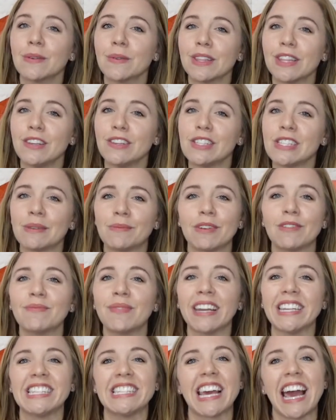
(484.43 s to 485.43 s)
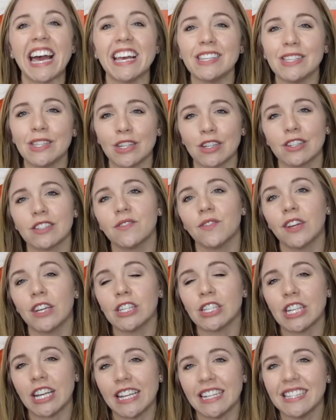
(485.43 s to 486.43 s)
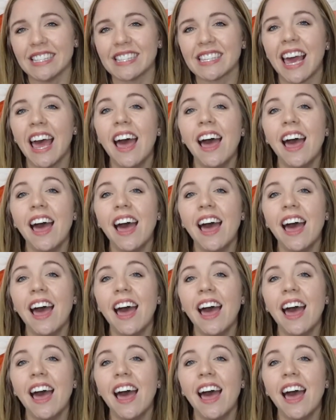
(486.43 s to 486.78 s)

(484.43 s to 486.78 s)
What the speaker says: with you some of my testers versions.